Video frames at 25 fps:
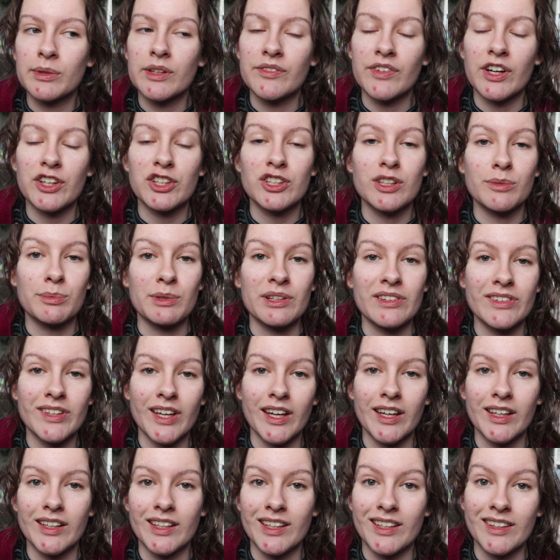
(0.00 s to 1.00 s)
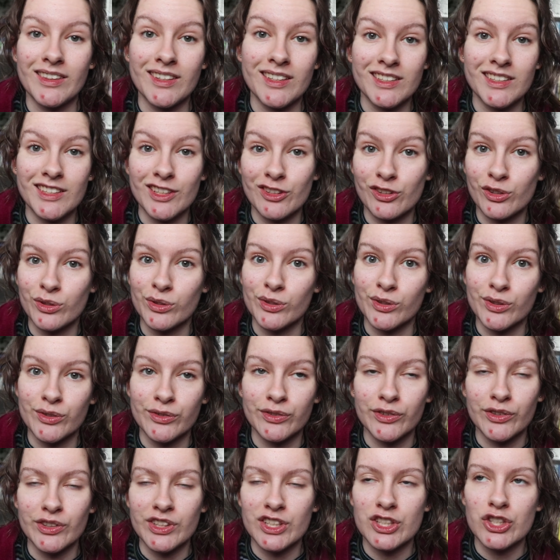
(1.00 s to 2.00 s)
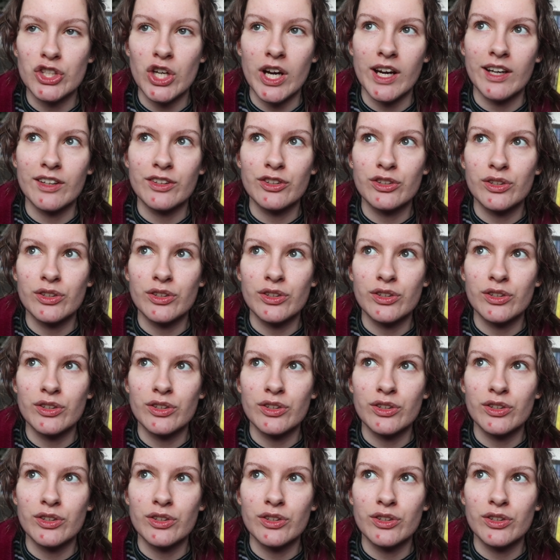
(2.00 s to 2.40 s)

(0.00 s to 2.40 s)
have actually been saying in Discord for this chat,